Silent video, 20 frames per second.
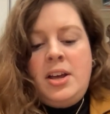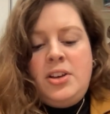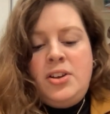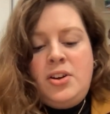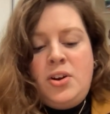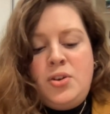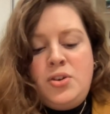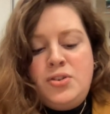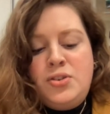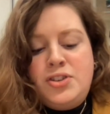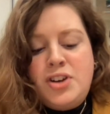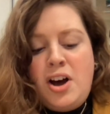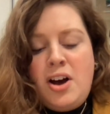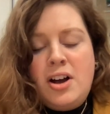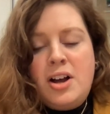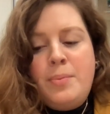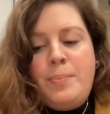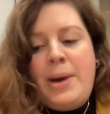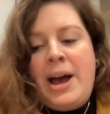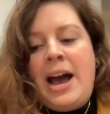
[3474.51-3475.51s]
You know, you
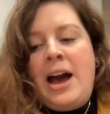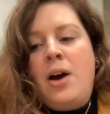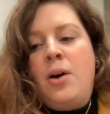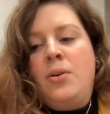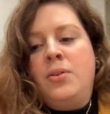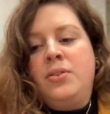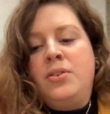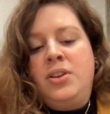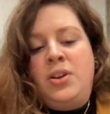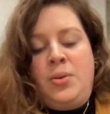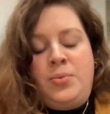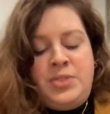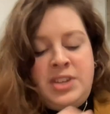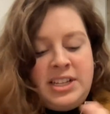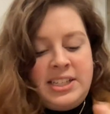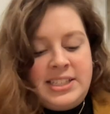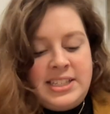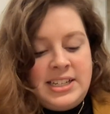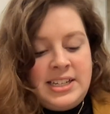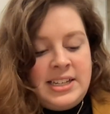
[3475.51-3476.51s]
talk about, you know,
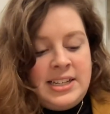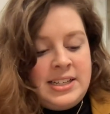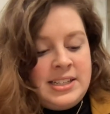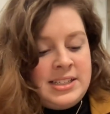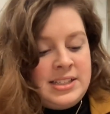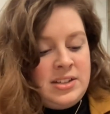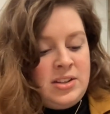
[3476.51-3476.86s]
this is,